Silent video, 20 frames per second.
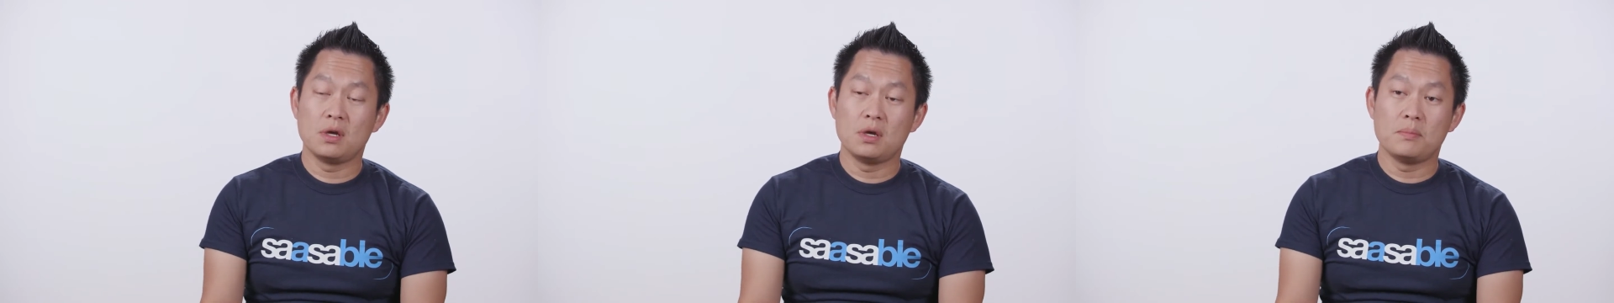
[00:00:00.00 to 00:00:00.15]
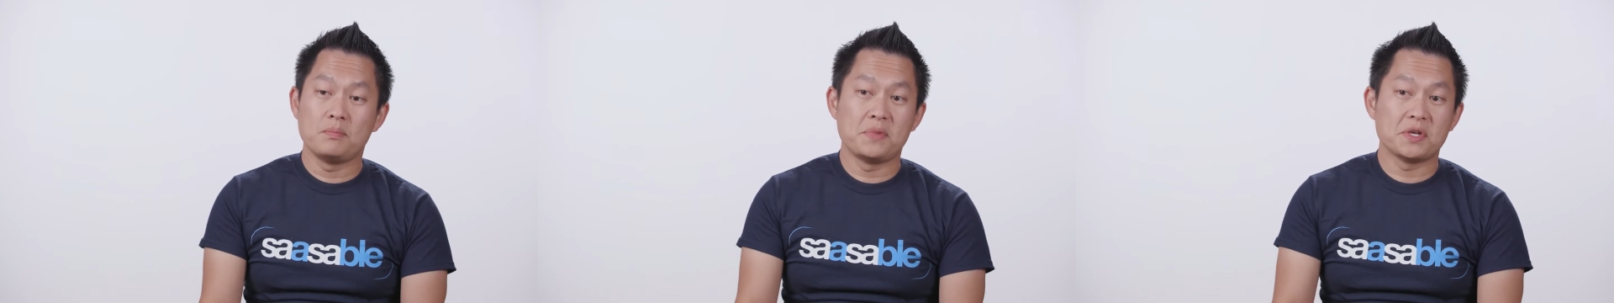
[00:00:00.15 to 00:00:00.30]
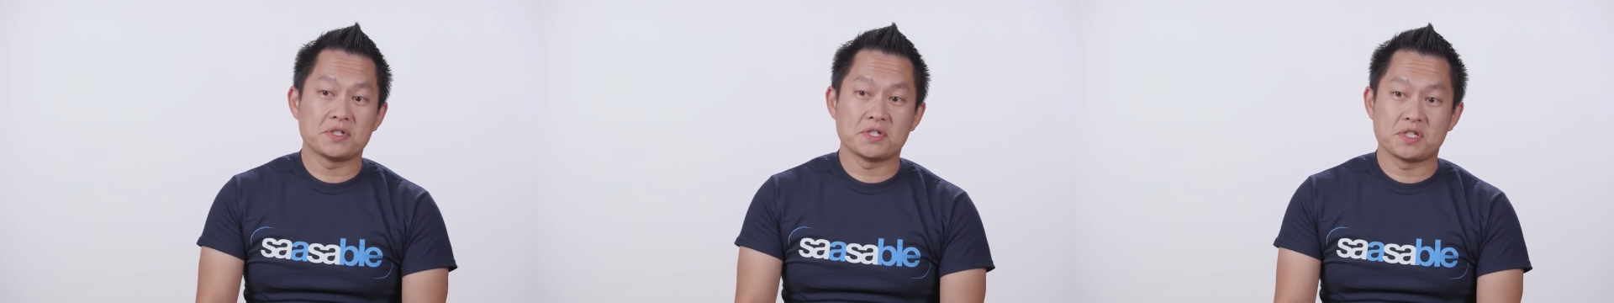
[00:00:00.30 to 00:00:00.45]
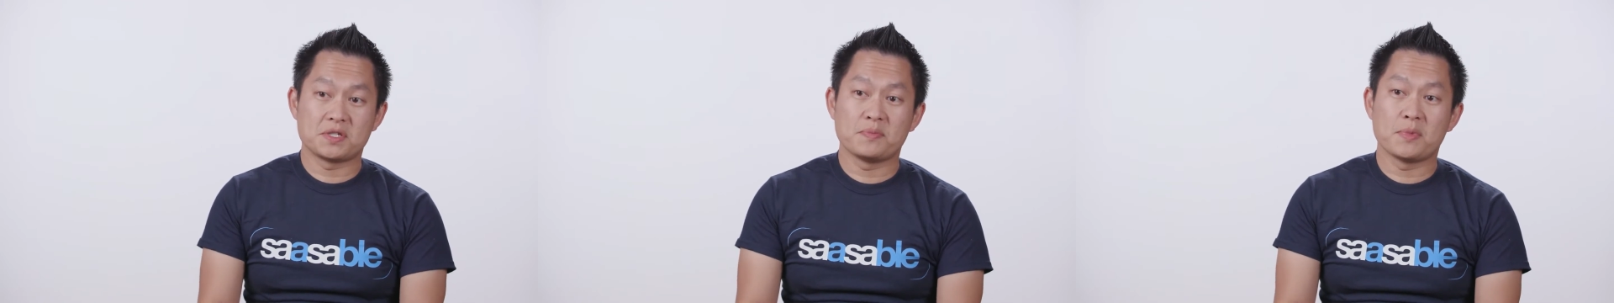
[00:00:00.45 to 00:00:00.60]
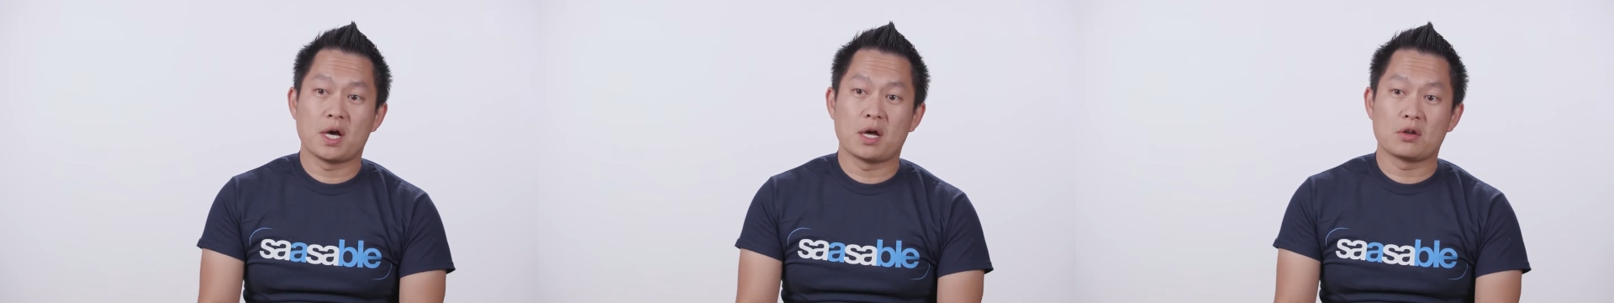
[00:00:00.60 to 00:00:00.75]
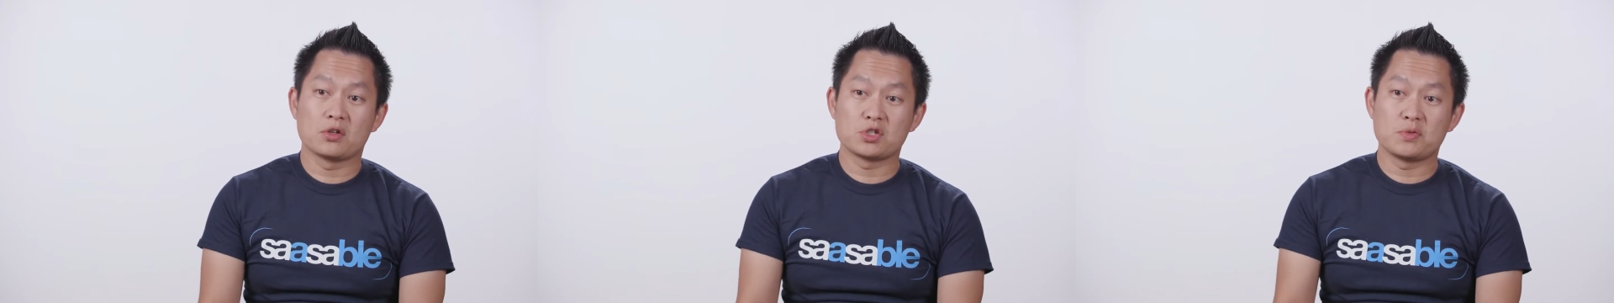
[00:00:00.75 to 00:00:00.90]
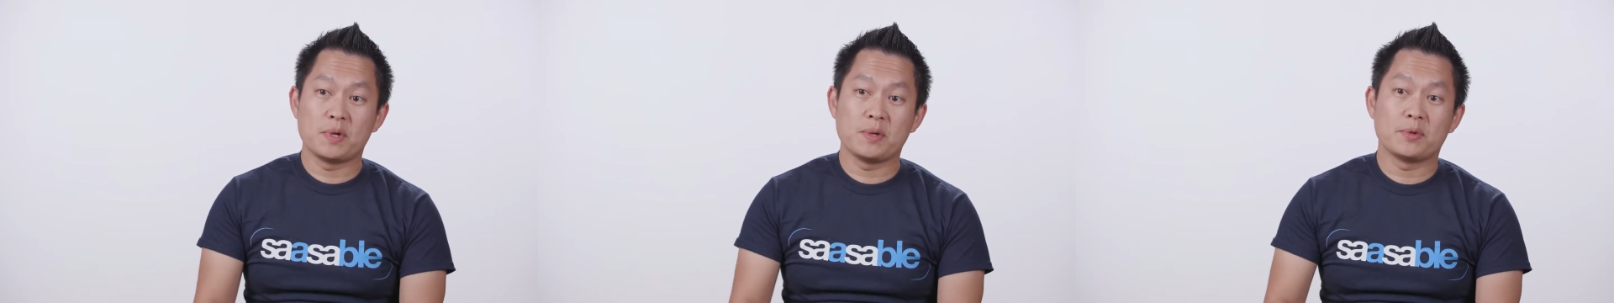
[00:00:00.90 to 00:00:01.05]
business model
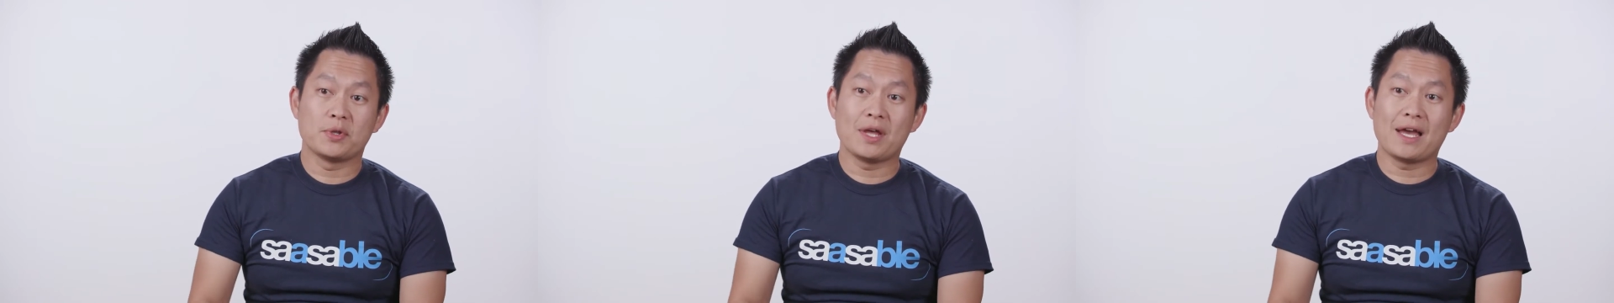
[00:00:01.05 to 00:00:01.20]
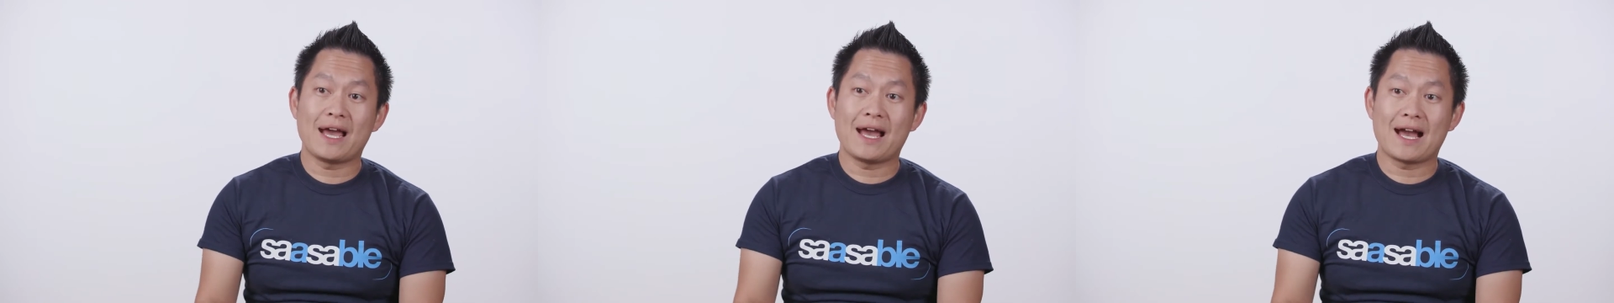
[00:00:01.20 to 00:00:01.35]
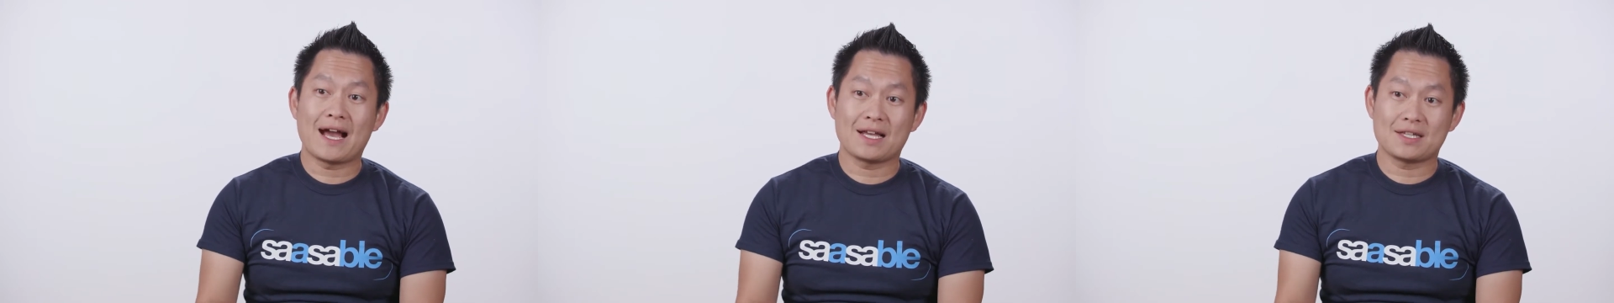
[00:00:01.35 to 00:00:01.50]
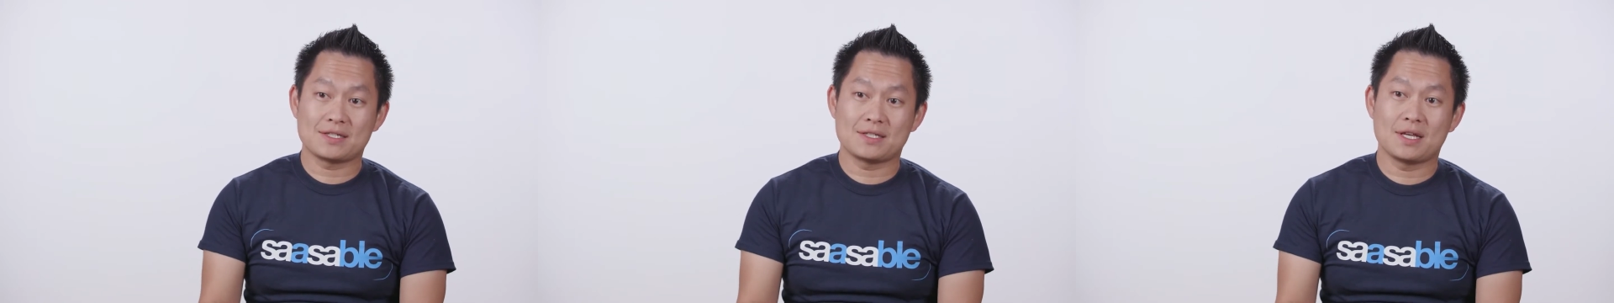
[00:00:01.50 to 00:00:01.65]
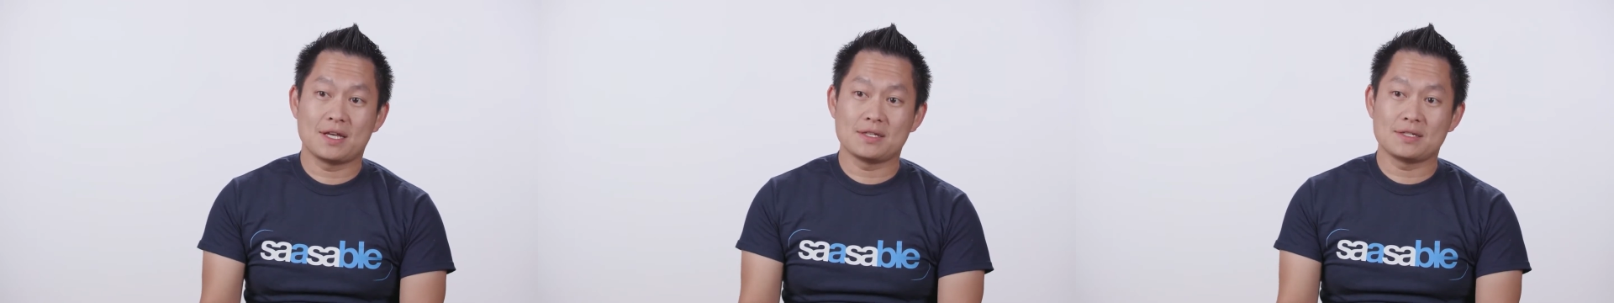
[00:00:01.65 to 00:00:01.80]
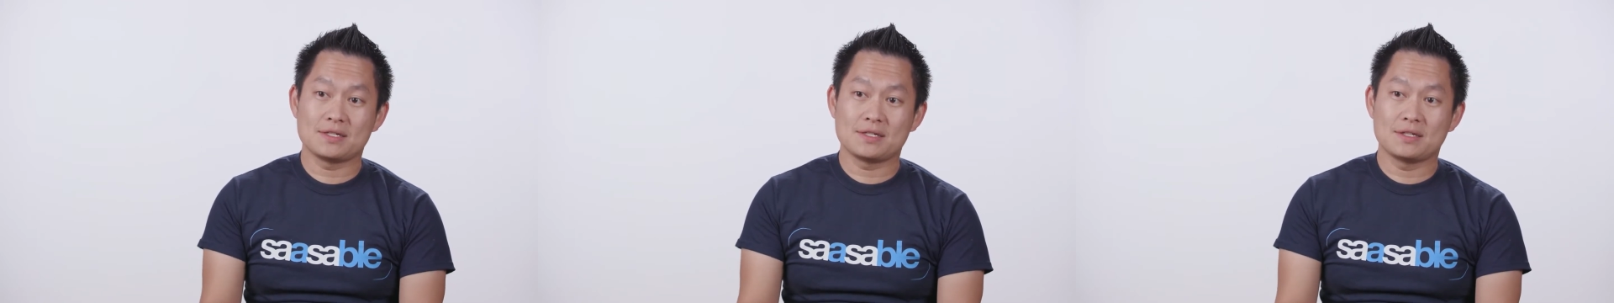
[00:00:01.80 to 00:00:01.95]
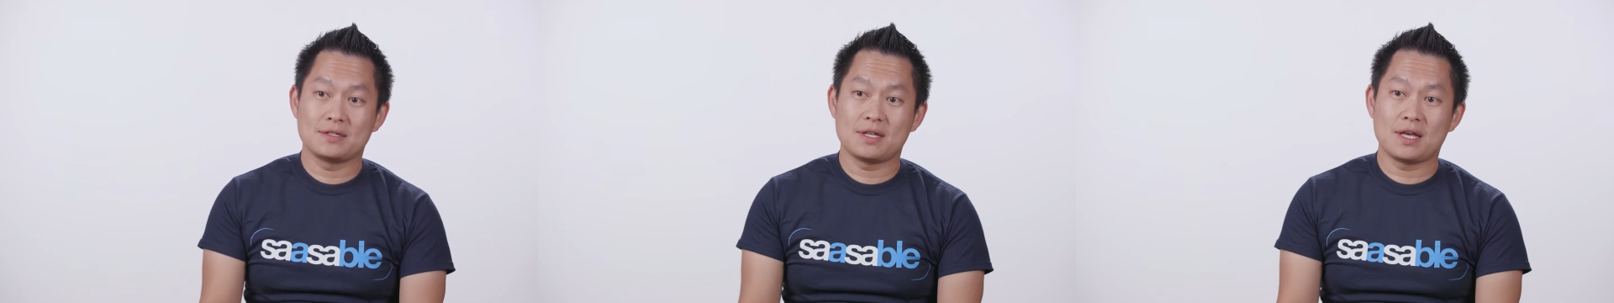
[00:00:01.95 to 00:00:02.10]
to be able to
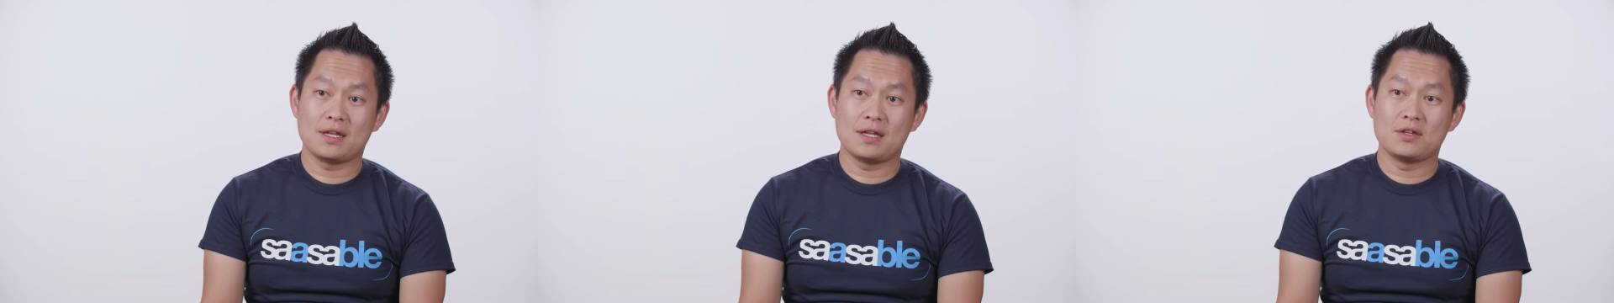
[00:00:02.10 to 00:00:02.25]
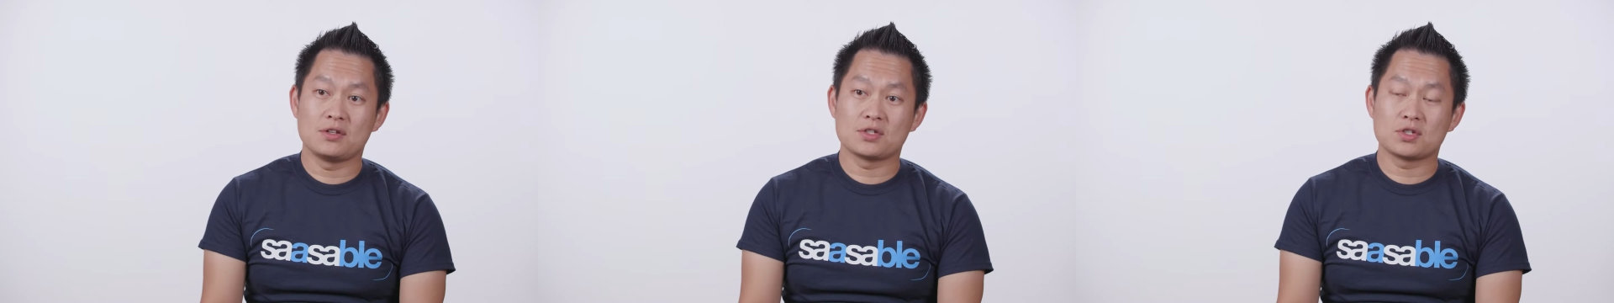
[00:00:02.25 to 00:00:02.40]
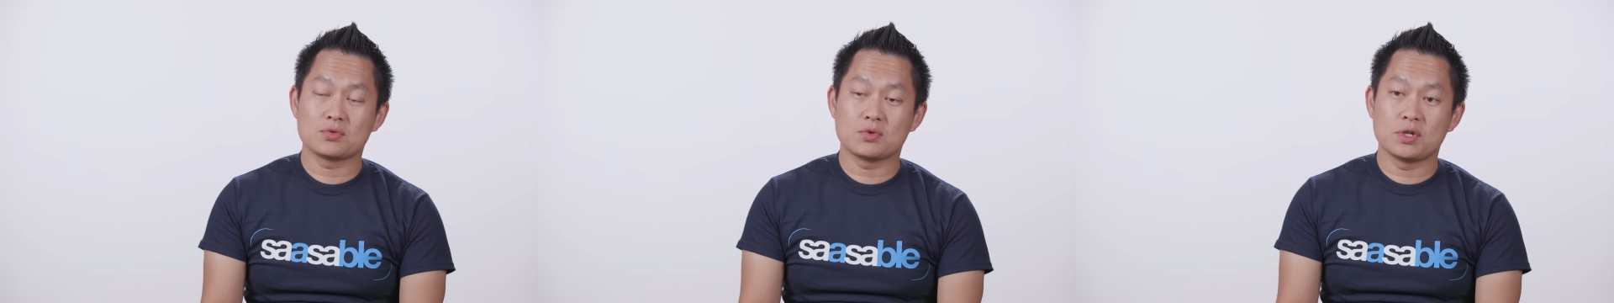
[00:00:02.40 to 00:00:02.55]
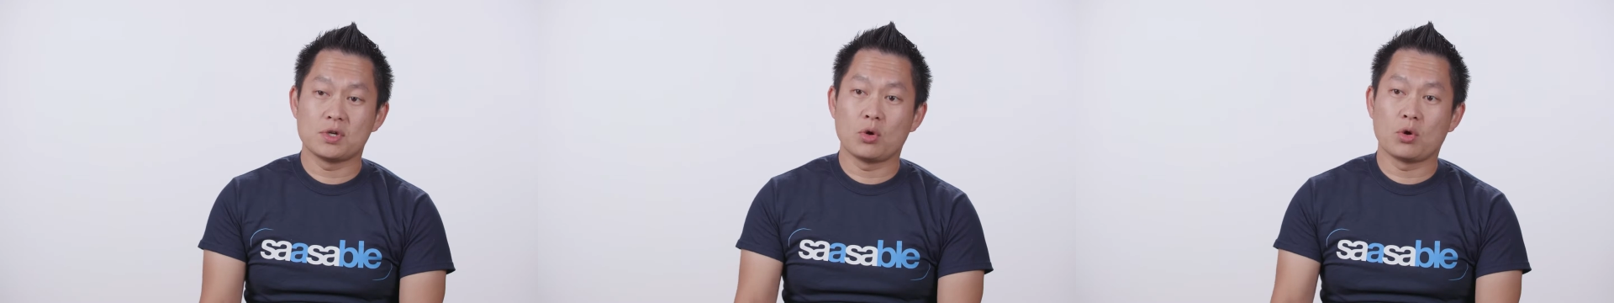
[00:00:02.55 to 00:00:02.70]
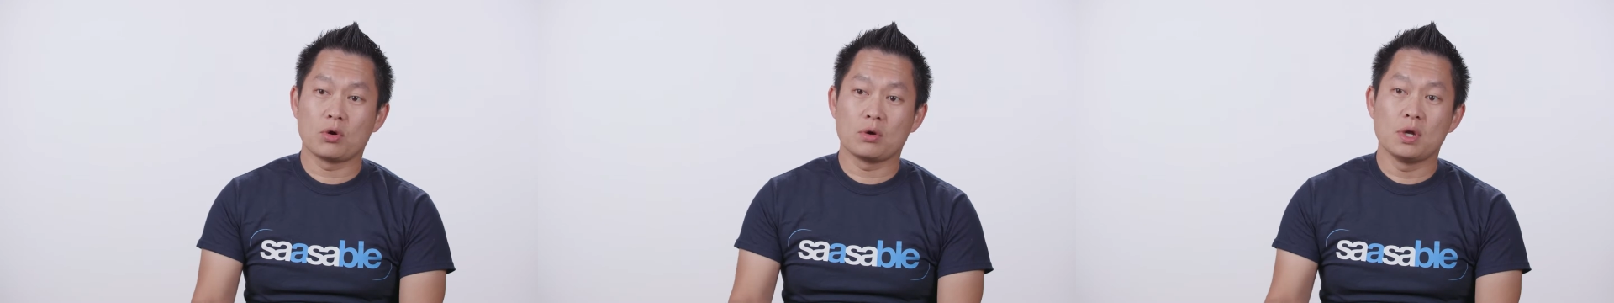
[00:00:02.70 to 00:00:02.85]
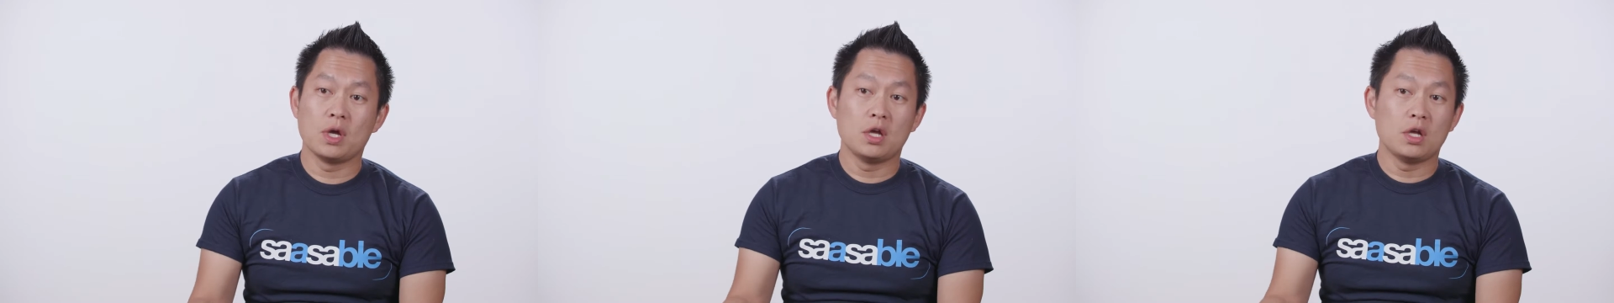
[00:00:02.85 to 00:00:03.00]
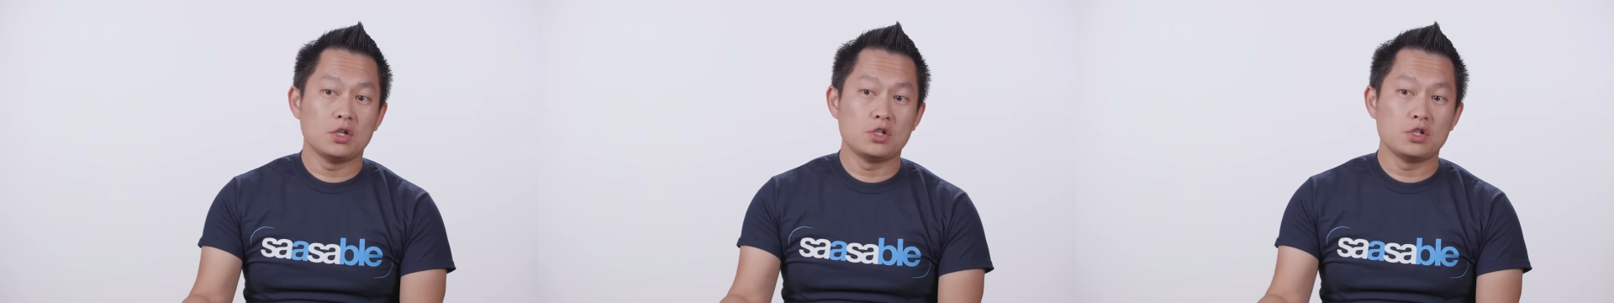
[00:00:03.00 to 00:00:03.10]
access that industry or